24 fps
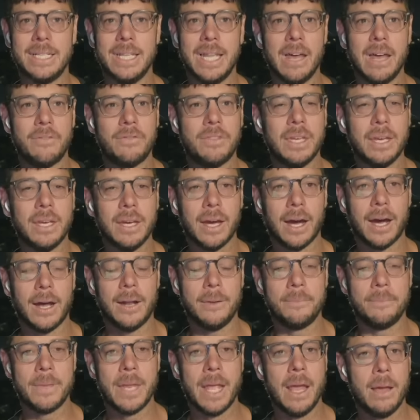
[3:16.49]
left
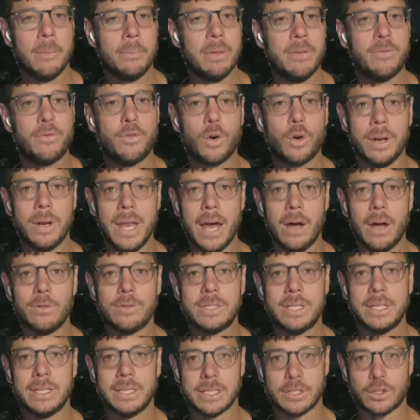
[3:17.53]
Iran before
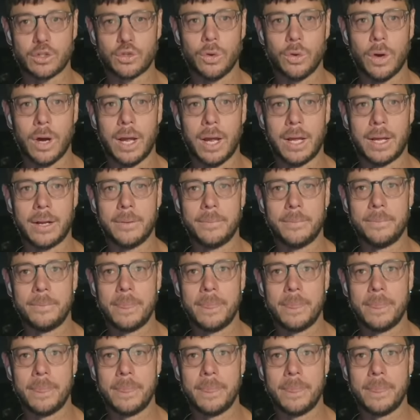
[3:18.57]
announcing the strike.